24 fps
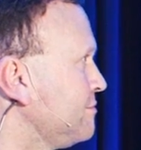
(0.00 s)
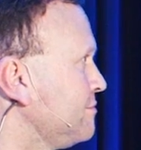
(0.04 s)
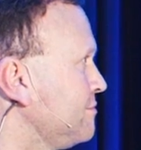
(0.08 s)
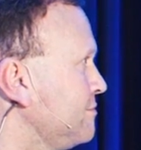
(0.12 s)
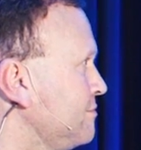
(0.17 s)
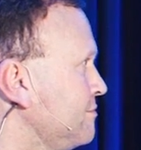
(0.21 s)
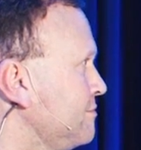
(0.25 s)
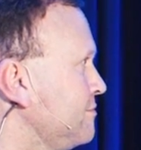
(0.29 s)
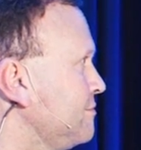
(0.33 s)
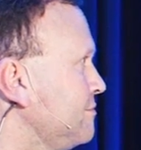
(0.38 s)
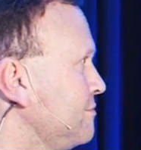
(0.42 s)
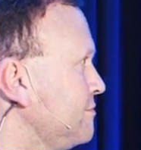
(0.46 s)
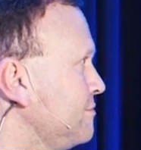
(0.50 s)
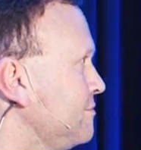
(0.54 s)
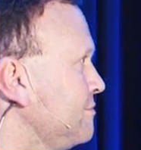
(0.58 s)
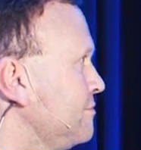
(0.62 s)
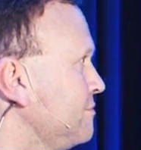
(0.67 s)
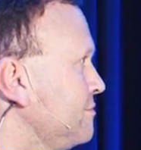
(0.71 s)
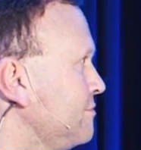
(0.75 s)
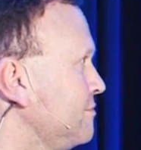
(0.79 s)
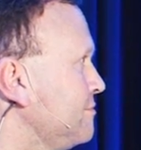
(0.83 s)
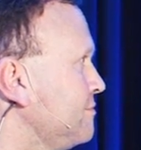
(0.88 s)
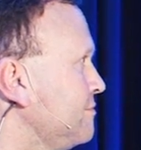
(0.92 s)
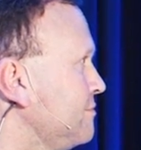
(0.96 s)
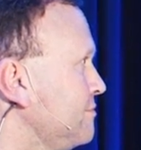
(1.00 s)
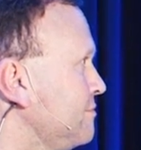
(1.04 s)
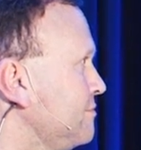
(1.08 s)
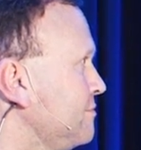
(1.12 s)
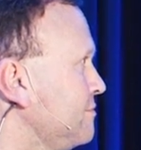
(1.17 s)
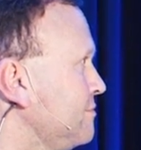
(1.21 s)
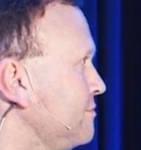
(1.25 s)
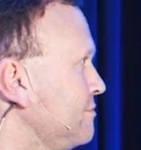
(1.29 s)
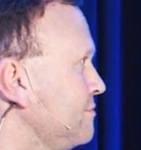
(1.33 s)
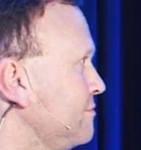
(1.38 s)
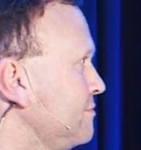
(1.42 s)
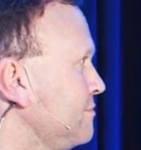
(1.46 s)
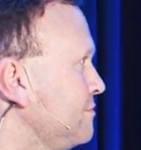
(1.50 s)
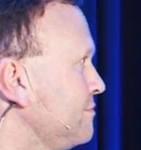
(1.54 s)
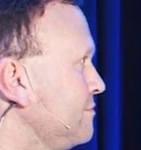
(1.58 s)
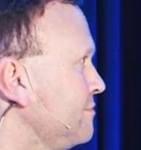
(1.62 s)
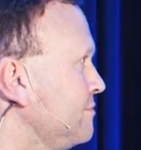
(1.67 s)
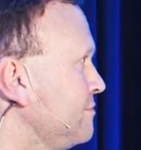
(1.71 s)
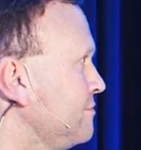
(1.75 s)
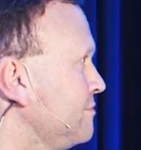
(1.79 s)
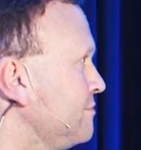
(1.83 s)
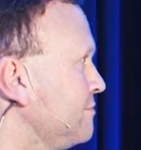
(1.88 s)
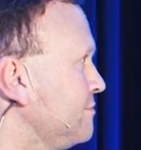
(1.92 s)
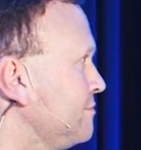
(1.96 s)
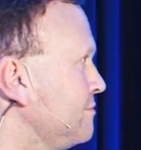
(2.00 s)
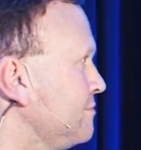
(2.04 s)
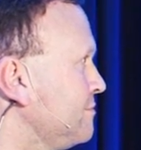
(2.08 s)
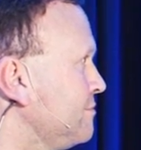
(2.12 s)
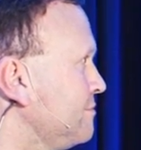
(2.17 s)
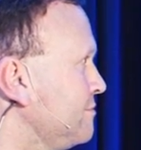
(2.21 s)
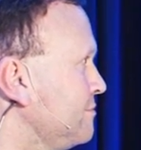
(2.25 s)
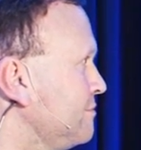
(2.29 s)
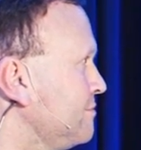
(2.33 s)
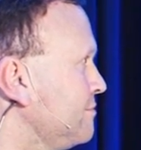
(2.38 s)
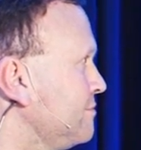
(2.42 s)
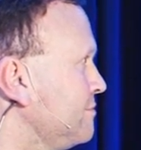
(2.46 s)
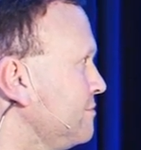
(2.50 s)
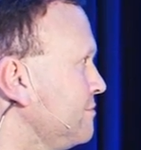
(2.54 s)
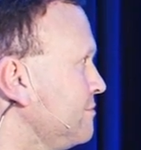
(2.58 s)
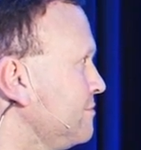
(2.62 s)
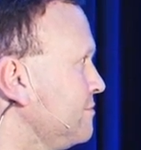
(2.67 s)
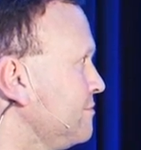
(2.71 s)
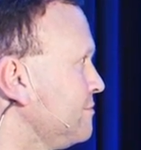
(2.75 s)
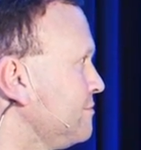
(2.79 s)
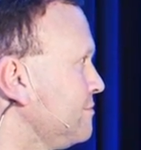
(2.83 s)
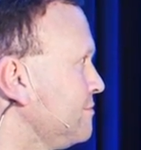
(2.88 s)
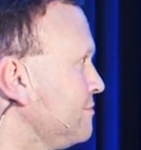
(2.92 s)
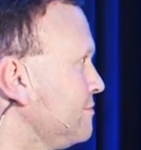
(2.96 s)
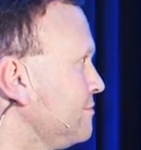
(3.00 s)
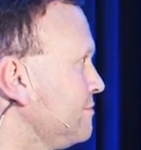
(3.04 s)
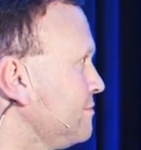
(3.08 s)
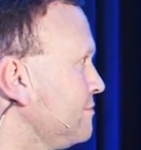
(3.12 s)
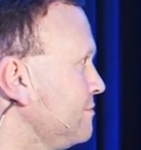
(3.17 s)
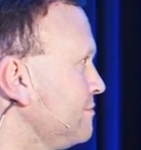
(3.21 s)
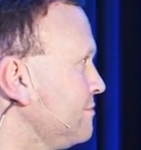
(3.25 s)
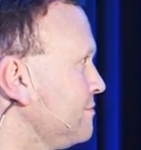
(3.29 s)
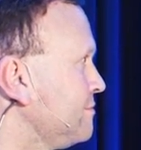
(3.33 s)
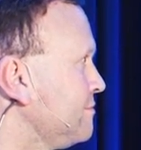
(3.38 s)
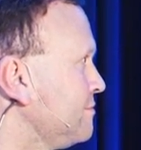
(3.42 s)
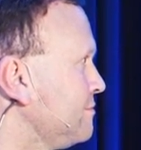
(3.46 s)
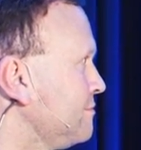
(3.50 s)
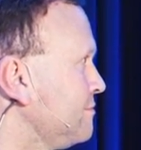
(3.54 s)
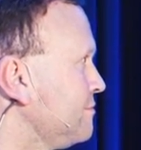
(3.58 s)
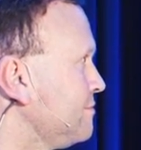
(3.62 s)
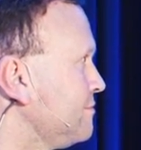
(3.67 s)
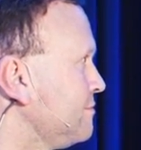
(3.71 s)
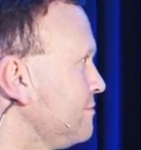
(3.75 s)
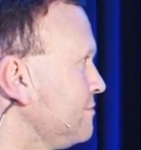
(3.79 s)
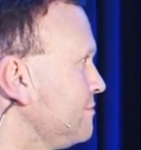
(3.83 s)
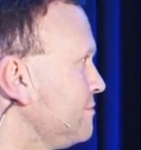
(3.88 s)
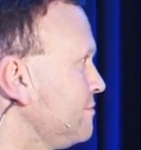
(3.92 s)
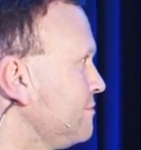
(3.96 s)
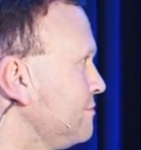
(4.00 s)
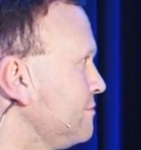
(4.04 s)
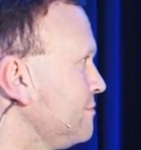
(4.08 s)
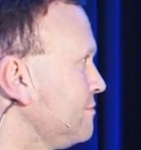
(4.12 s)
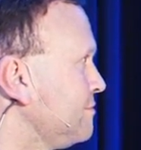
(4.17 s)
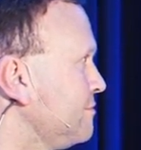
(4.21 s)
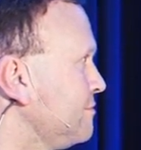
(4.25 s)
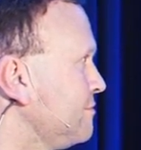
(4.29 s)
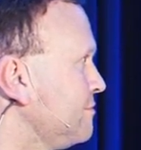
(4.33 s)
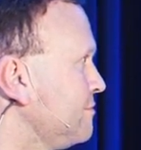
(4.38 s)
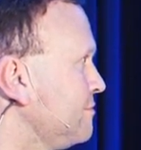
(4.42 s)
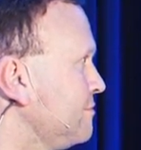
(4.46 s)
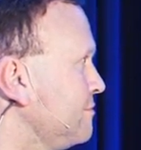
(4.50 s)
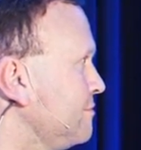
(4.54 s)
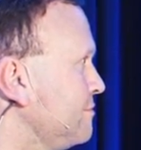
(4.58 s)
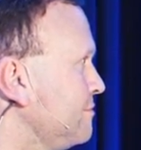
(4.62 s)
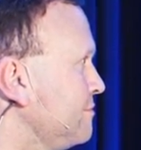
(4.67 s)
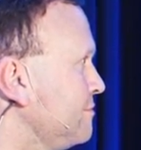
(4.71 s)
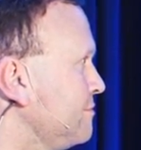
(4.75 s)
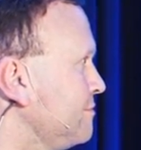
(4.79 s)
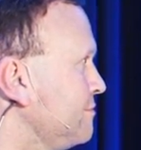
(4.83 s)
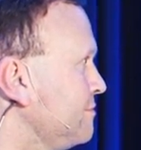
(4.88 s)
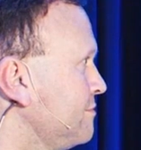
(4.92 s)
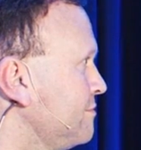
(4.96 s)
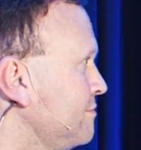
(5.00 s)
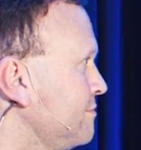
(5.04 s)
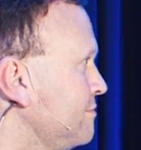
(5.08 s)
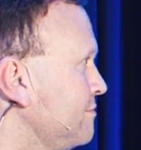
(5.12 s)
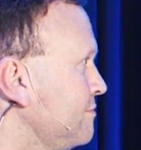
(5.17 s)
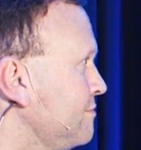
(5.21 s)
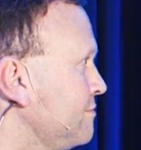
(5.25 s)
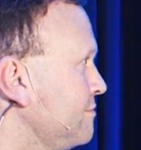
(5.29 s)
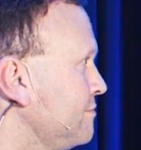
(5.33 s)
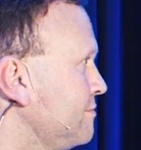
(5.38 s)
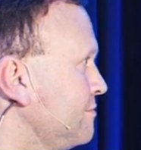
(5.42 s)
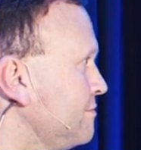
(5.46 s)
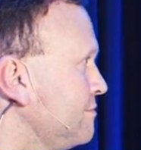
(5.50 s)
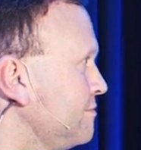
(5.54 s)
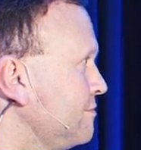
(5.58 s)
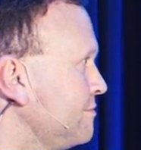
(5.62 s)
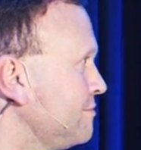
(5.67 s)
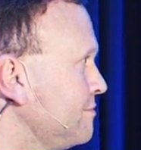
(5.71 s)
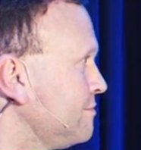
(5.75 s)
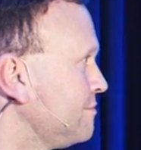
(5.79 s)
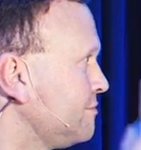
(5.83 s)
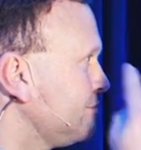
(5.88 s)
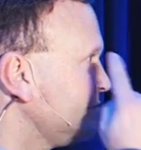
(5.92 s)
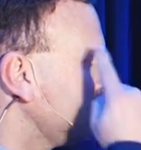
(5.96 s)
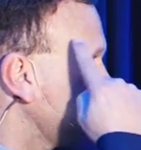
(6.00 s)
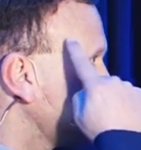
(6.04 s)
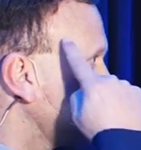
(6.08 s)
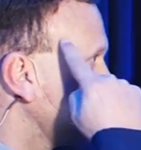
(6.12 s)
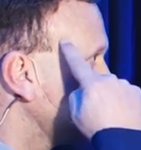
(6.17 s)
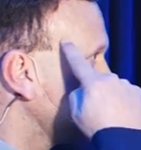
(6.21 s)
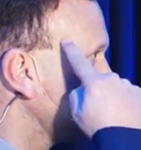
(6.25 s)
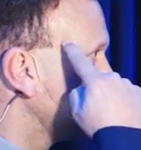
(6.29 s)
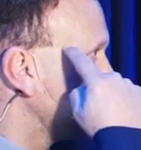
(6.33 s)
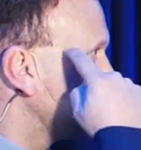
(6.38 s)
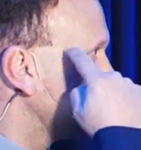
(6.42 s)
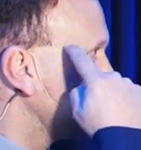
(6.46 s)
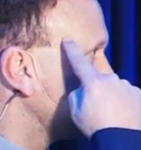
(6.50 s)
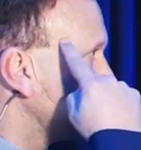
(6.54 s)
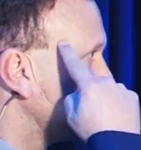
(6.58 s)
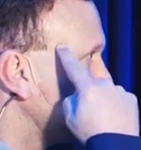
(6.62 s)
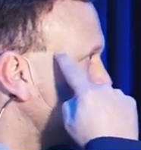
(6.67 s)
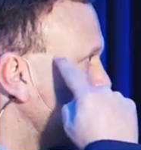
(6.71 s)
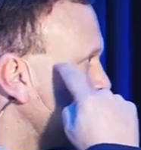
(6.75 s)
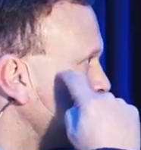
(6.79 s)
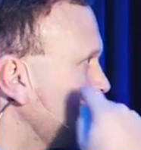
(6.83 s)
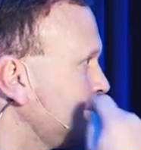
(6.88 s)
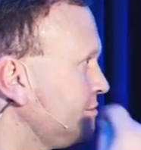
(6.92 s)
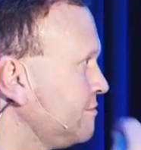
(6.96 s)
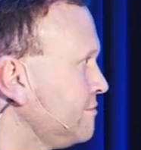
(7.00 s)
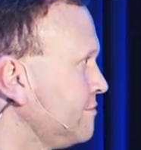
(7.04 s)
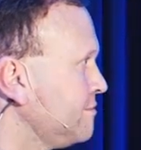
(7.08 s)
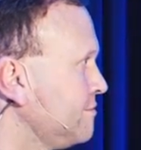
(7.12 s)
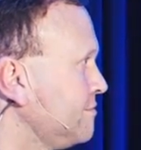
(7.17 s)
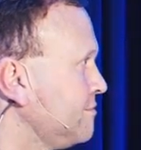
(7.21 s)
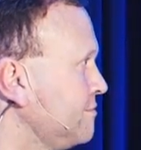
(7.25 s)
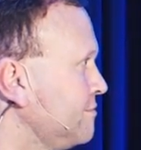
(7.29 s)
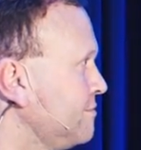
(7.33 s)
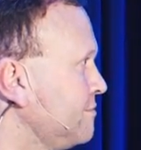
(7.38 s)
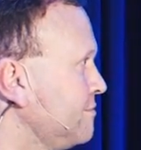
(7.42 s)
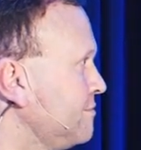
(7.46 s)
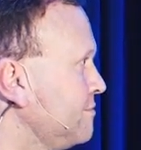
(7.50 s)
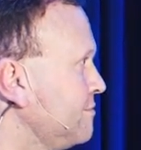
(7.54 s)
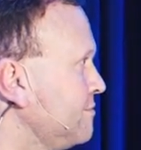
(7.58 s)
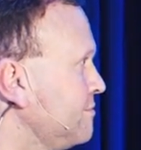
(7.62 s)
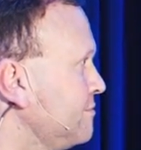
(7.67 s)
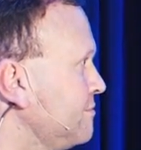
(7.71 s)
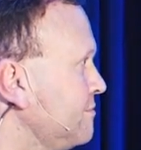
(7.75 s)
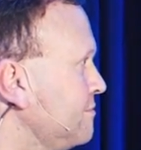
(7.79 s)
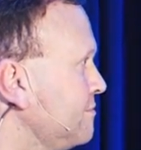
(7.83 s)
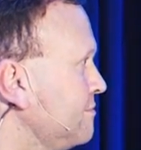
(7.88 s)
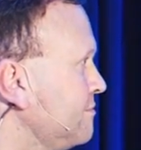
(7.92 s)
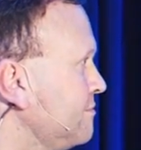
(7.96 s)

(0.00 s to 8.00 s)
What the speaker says: [no speech]